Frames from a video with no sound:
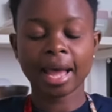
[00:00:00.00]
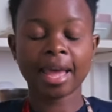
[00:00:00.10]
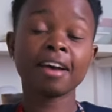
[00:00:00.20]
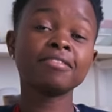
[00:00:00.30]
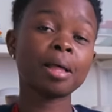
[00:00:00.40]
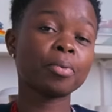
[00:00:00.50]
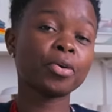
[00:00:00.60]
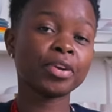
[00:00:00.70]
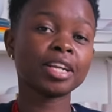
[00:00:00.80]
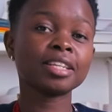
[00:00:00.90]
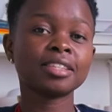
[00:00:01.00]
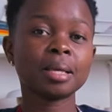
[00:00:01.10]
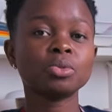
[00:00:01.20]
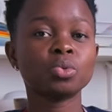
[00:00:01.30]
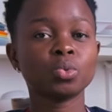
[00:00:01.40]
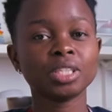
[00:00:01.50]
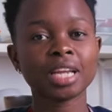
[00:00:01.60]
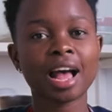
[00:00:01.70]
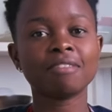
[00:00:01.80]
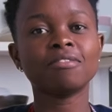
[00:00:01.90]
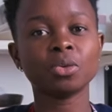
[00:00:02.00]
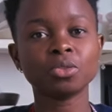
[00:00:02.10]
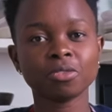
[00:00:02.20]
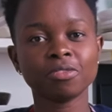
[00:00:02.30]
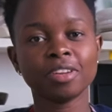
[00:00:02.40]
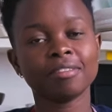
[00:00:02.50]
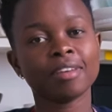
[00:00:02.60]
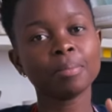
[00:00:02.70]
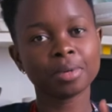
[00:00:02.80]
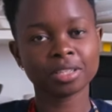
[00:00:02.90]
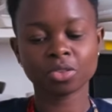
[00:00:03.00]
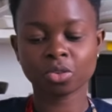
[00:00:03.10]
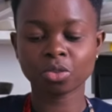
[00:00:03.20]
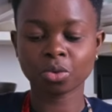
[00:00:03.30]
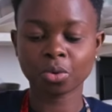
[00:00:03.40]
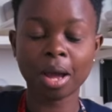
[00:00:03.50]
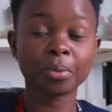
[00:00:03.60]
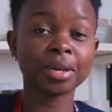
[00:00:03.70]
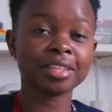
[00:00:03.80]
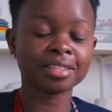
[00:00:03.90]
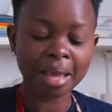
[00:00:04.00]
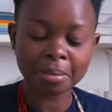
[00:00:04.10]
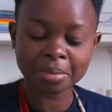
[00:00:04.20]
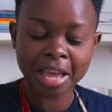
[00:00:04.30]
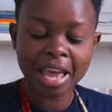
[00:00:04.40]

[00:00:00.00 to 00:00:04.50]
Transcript: I have some coriander stems which have lots of flavor. Please don't throw away the stems.